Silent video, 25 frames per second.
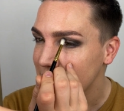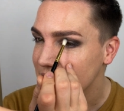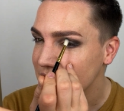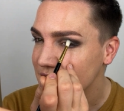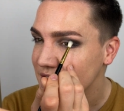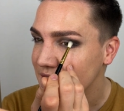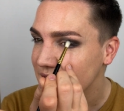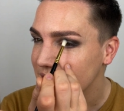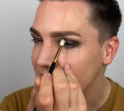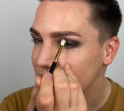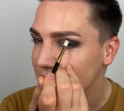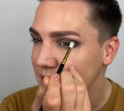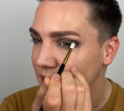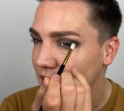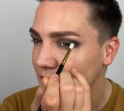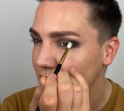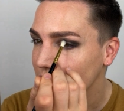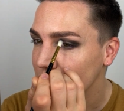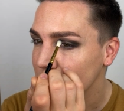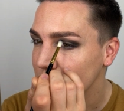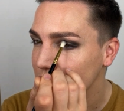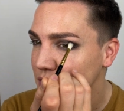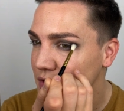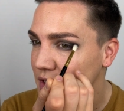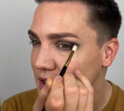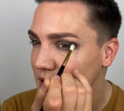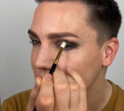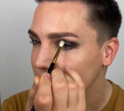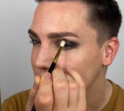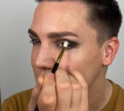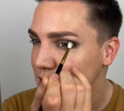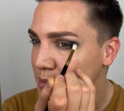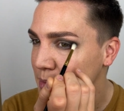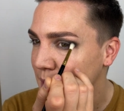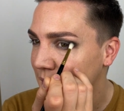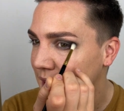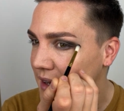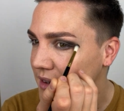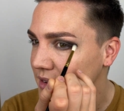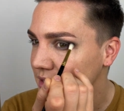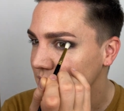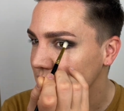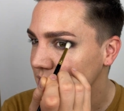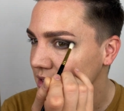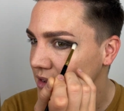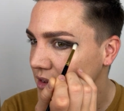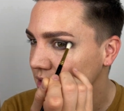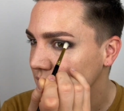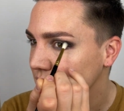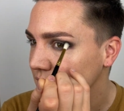shadow over the
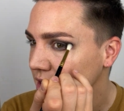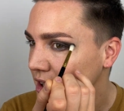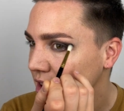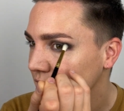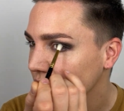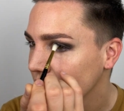pencil.